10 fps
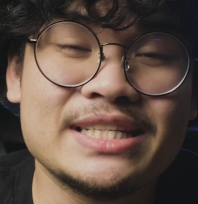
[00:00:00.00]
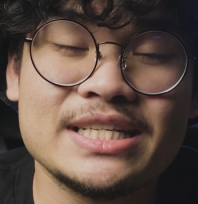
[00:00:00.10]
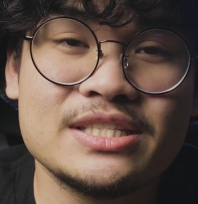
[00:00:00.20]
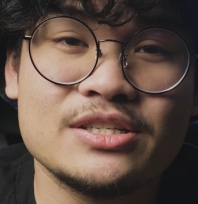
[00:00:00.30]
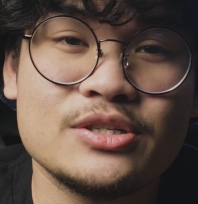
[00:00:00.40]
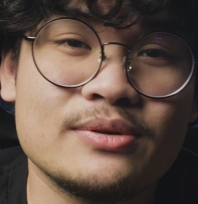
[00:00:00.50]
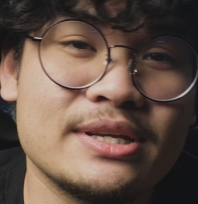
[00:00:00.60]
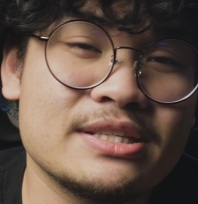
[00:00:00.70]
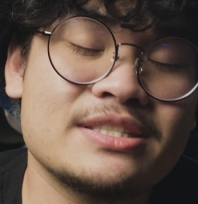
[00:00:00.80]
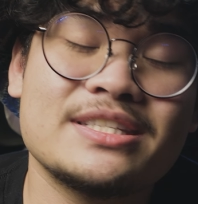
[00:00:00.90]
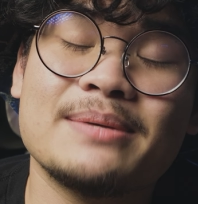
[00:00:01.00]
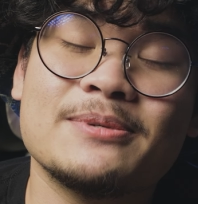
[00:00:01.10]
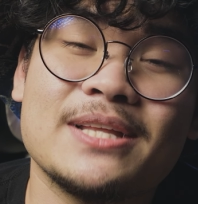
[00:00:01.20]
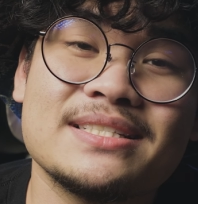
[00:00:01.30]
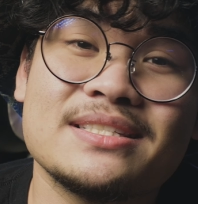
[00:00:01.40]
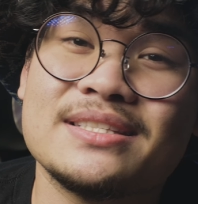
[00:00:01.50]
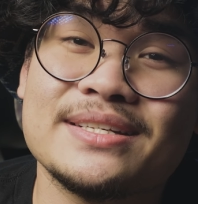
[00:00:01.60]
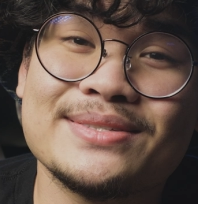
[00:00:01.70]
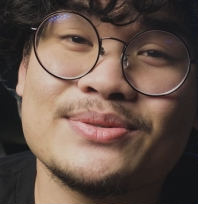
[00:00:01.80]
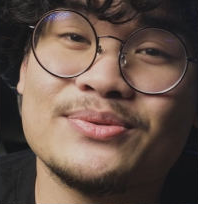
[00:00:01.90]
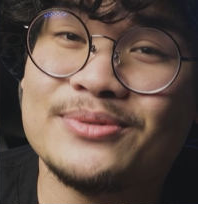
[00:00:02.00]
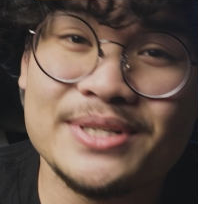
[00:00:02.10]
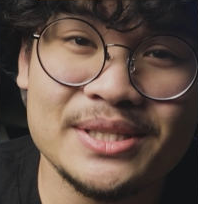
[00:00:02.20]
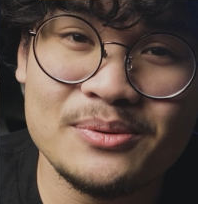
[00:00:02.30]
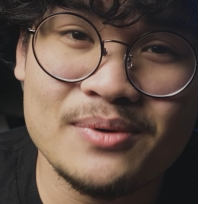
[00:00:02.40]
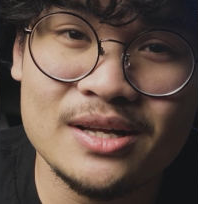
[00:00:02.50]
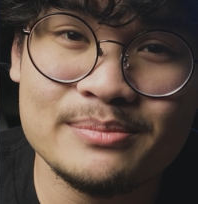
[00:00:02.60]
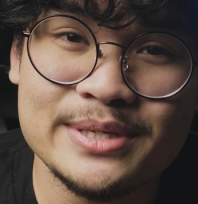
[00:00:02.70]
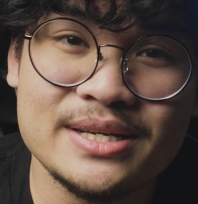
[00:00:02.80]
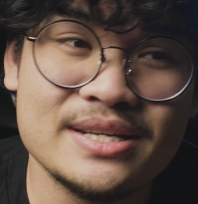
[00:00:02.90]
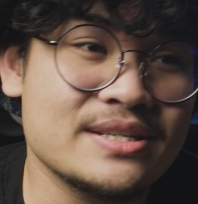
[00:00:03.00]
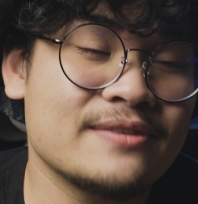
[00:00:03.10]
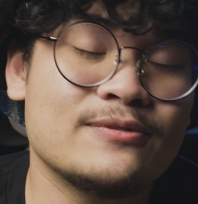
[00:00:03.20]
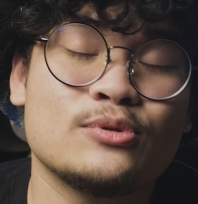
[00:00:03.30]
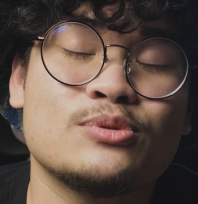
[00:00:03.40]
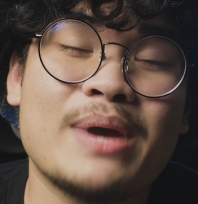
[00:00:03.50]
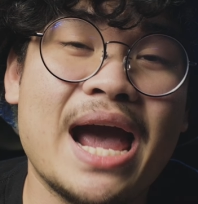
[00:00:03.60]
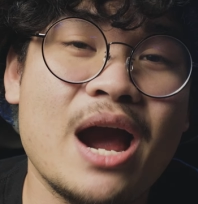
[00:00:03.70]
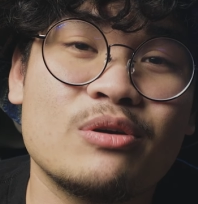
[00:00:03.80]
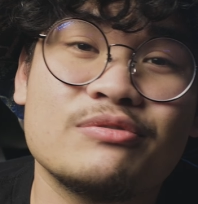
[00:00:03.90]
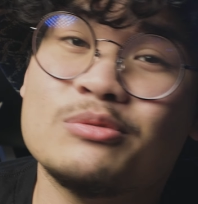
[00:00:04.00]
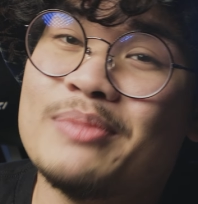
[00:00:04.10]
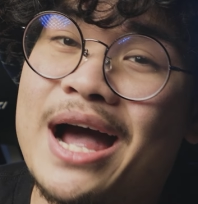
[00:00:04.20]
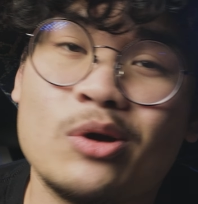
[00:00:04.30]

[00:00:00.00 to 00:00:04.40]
it needs to do, and it stabilizes things really well because of those powerful